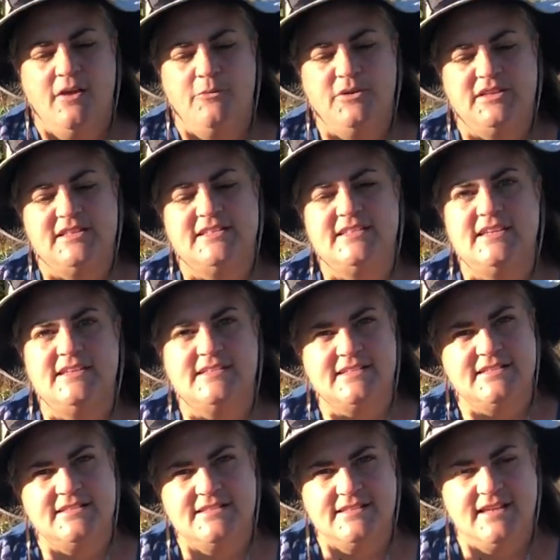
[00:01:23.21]
with the
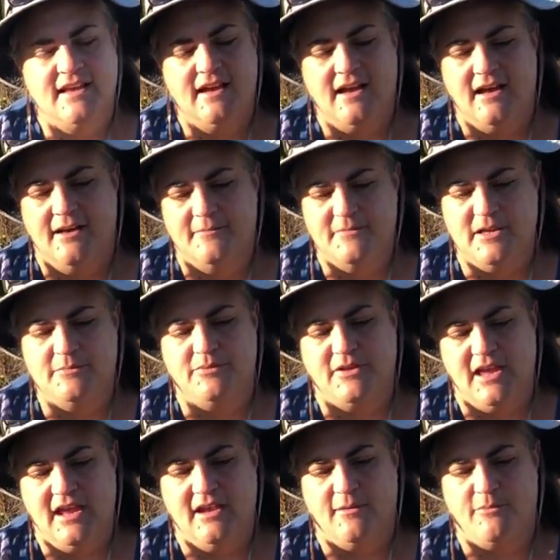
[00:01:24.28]
seasons and
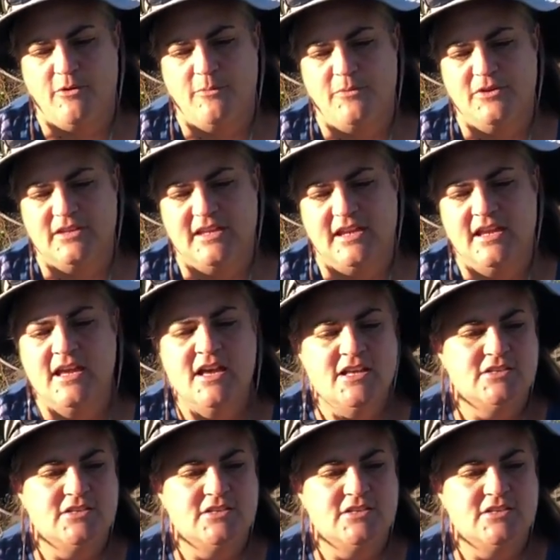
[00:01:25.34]
plant appropriately.